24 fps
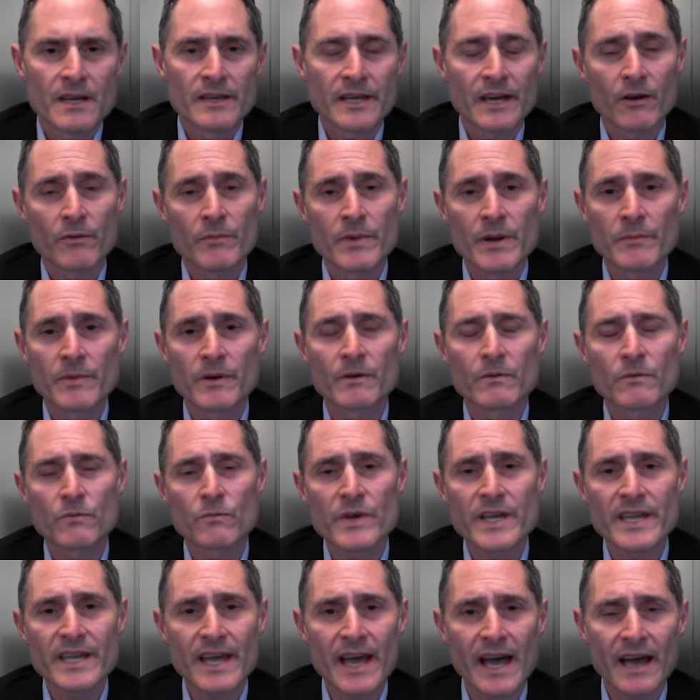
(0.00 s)
Now remember,
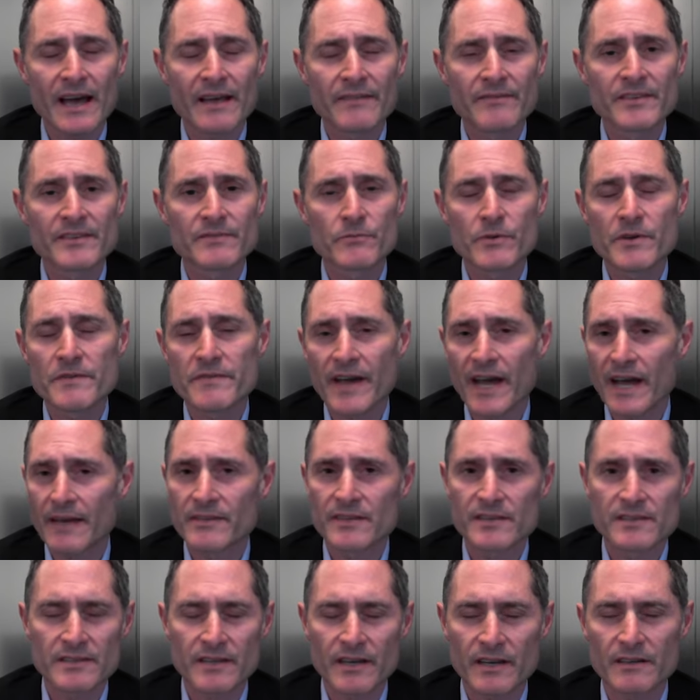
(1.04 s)
we had the, we've had
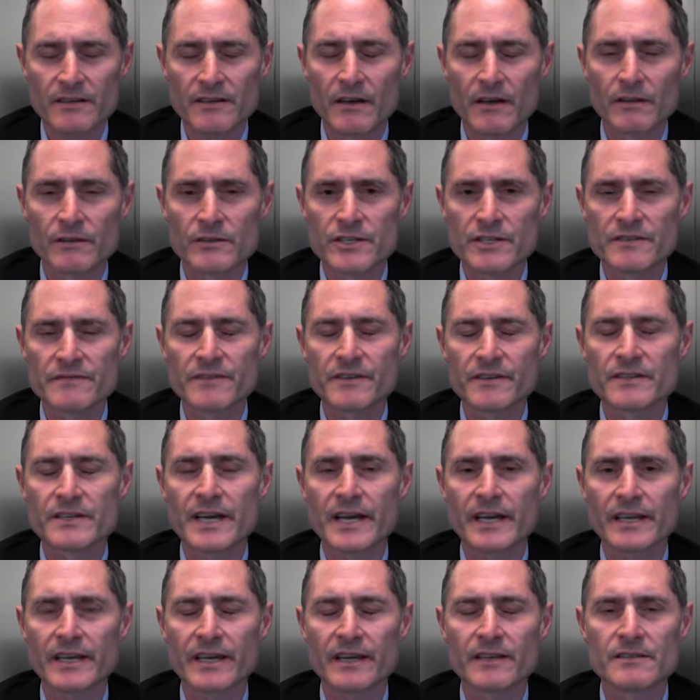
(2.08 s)
this technology for
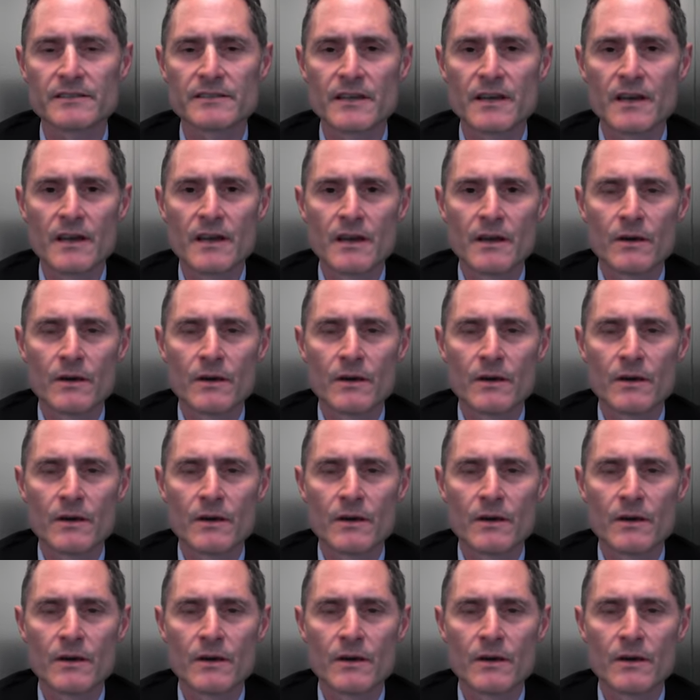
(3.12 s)
decades.